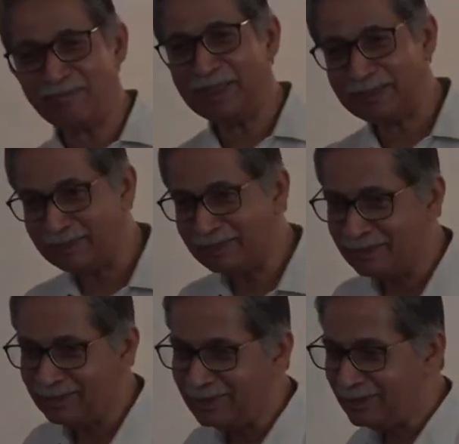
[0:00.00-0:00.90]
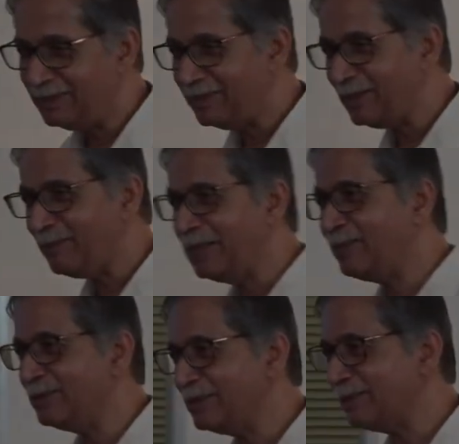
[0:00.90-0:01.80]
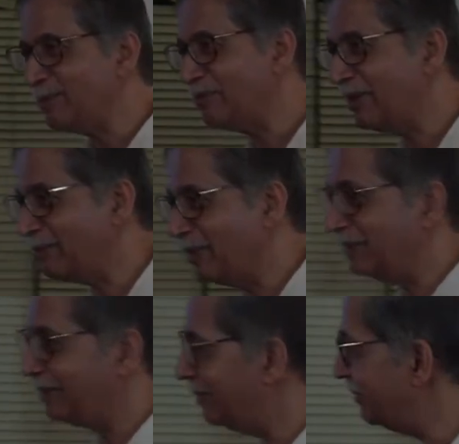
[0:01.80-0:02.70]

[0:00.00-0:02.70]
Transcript: method, then we will do the simplified method.